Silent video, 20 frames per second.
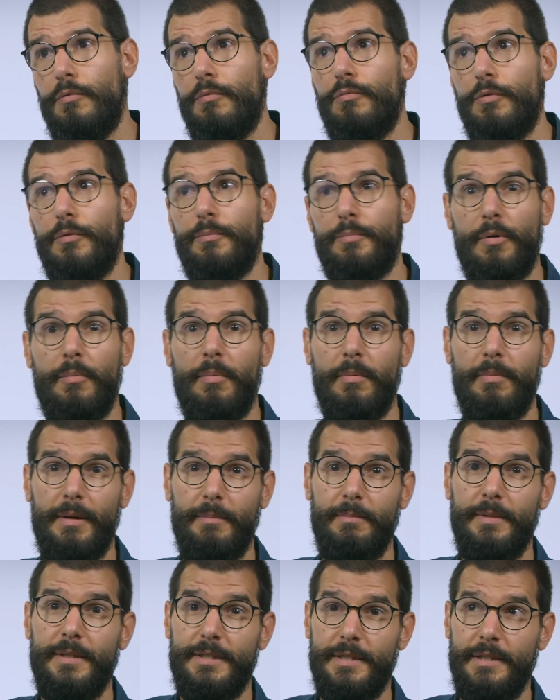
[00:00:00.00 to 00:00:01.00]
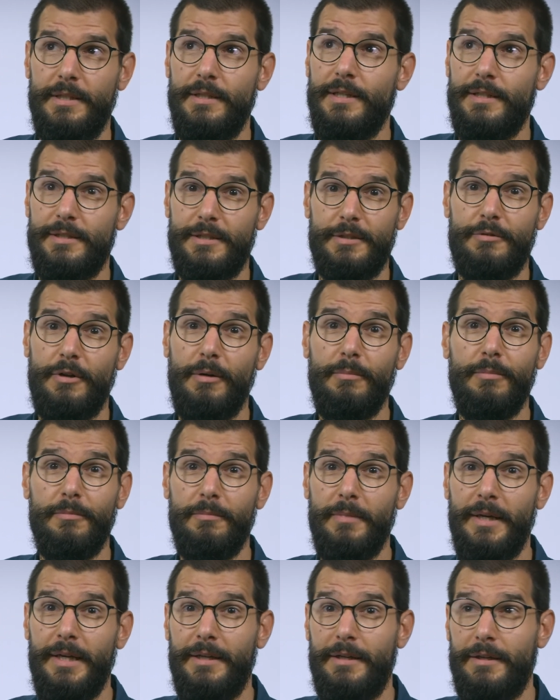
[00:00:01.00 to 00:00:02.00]
will probably be seen as a
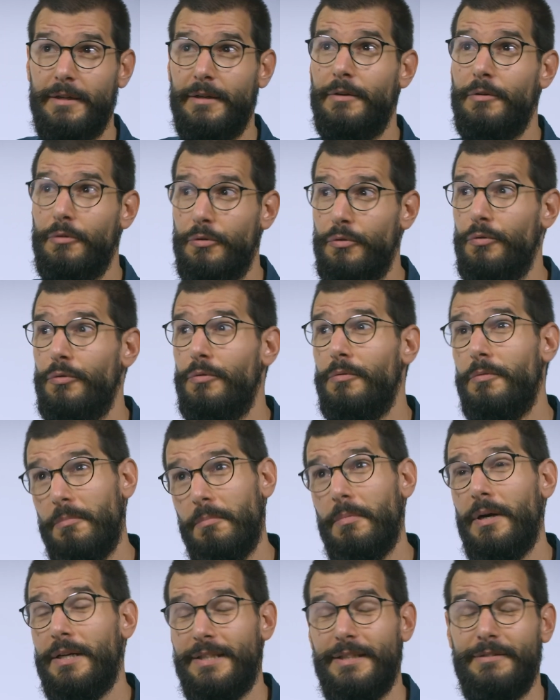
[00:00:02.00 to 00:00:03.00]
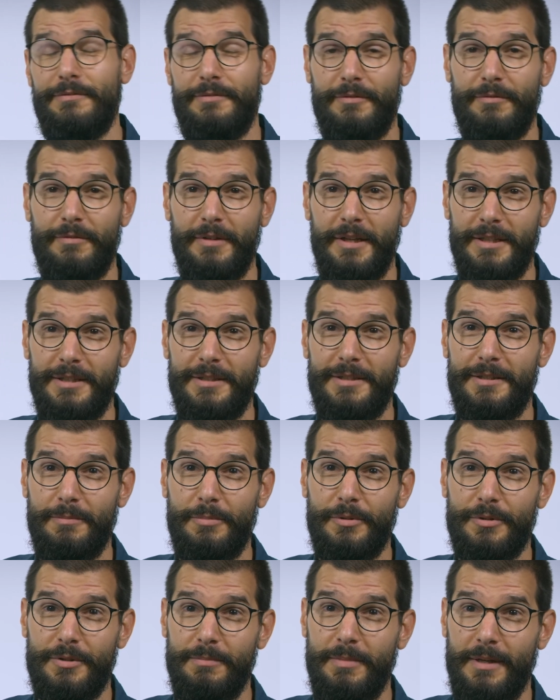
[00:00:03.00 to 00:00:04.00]
troublemaker who might even face the
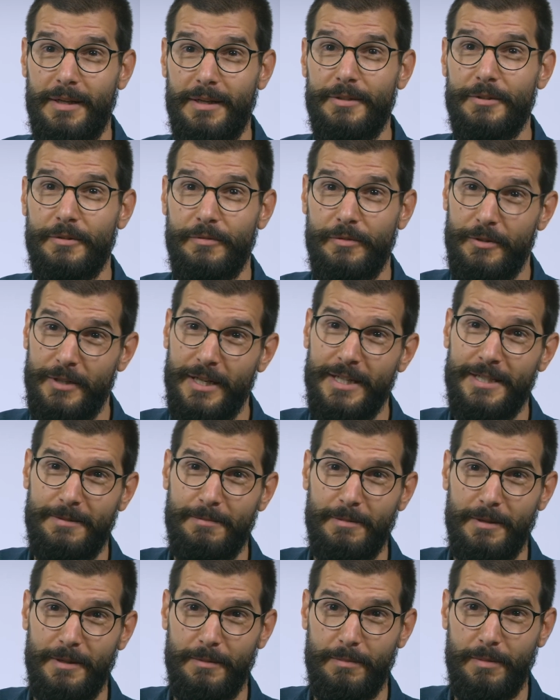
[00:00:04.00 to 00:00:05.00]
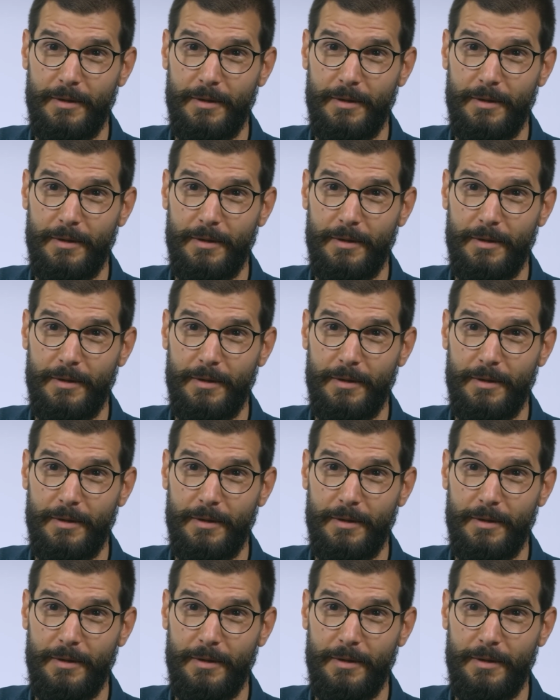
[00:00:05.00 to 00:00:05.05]
possibility of arrest by the